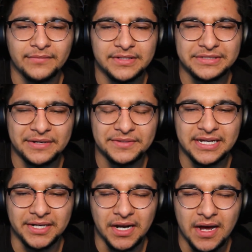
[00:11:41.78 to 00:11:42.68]
So I was
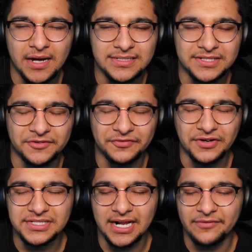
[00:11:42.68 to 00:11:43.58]
kind of lost in the
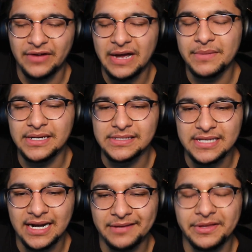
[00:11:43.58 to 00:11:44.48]
first like 5 minutes,
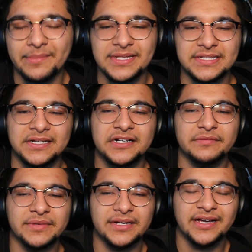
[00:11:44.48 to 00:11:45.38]
and I kept on messing
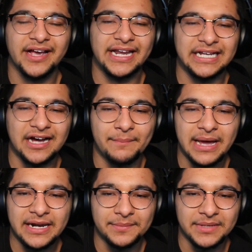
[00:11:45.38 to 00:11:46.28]
up. And he got
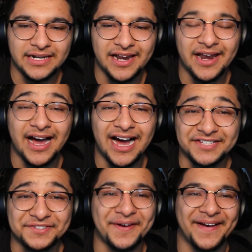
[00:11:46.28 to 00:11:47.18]
mad at me, and then I
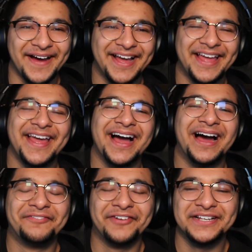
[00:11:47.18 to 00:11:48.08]

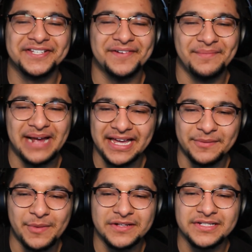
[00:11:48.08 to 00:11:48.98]
freaking scrammed back at
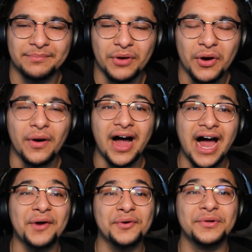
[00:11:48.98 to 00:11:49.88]
him. I was like, bro,
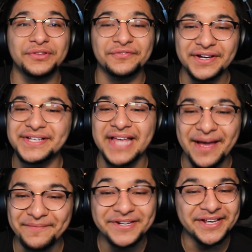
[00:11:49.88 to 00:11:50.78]
I don't know what the fuck is
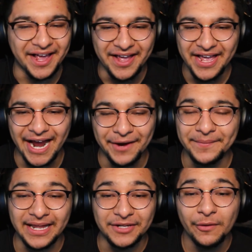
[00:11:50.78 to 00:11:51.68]
happening.
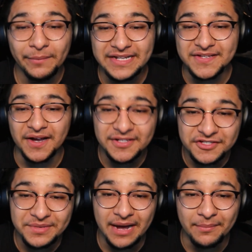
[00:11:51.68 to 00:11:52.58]
Everybody, like, nobody's talking
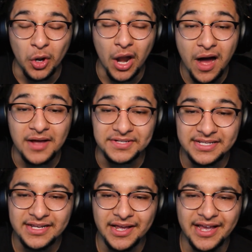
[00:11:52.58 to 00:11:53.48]
to me. I'm lost.
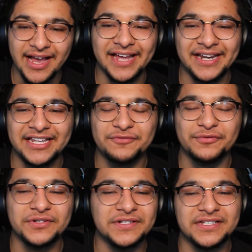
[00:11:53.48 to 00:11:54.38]
And then this
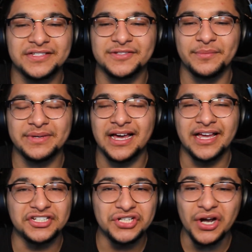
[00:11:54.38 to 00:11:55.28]
fool just told me
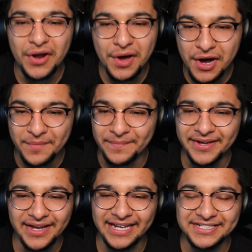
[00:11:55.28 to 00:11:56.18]
like, shut up.
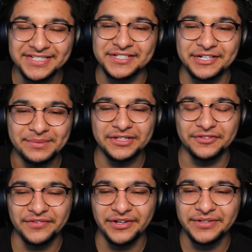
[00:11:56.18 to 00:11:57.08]
And he just took me out the
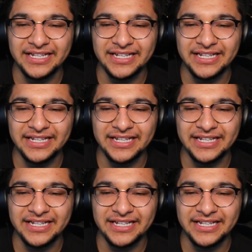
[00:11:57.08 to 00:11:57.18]
field.